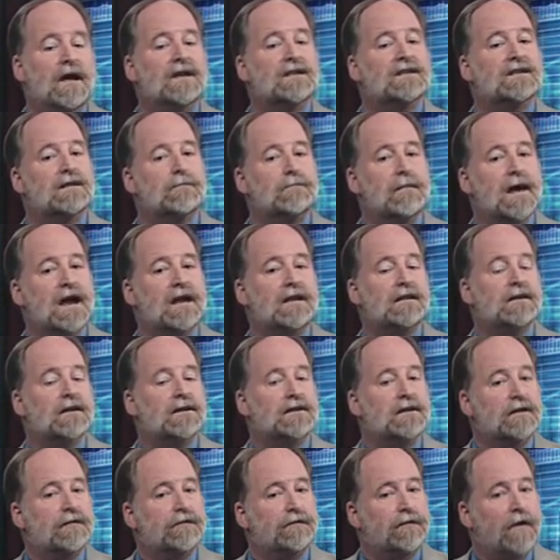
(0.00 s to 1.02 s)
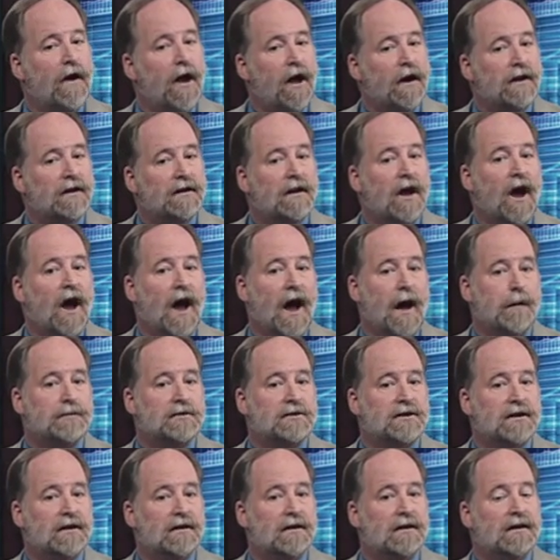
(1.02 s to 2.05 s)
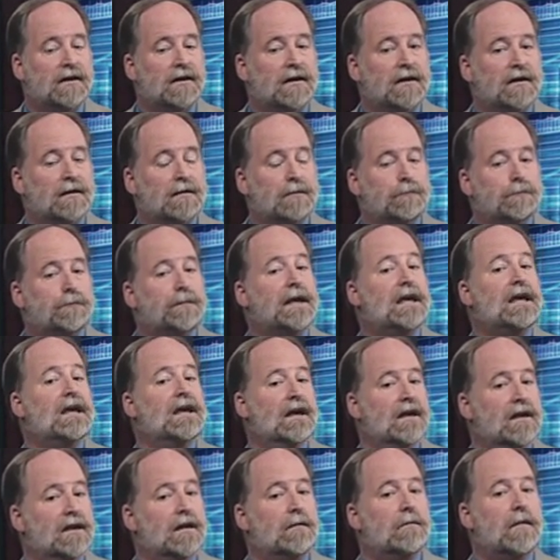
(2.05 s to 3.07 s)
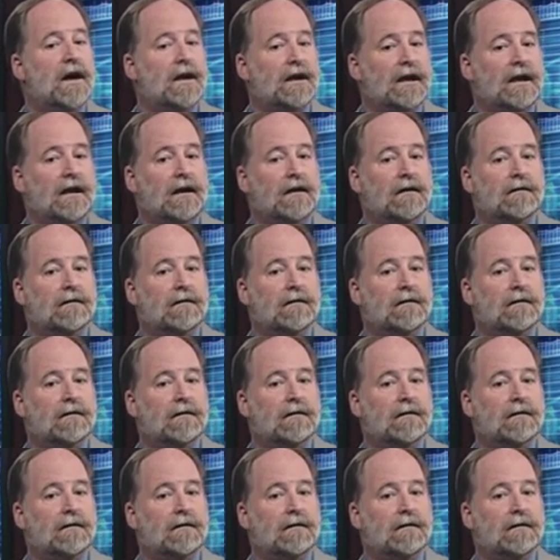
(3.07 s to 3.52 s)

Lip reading: to make the default option be in the money.